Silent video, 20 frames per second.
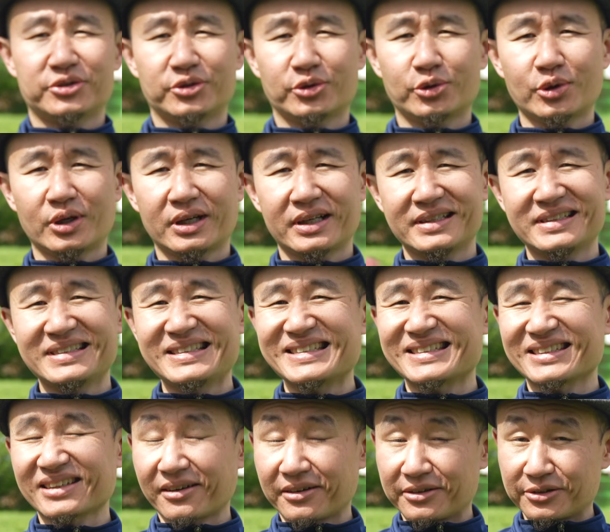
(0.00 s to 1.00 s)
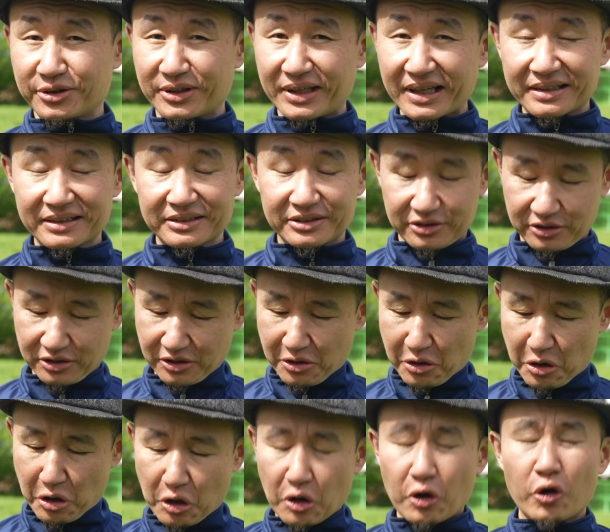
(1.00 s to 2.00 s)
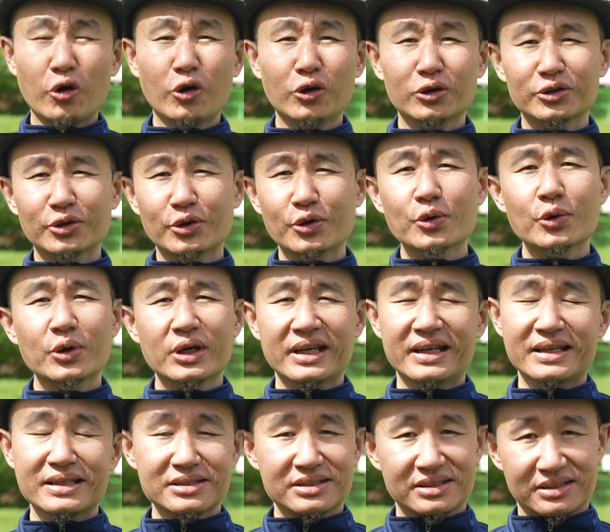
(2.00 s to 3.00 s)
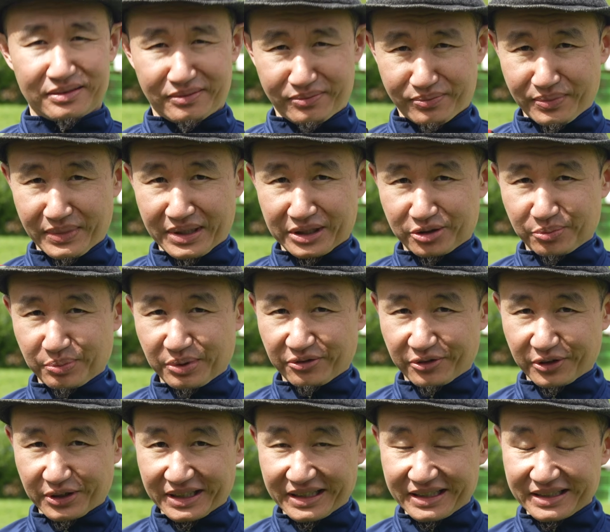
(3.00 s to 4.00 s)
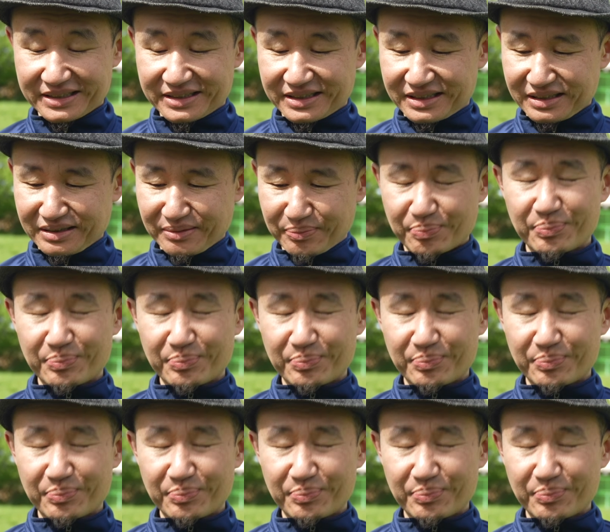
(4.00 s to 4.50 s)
so I decided to get it. Although it is meant to be for kids,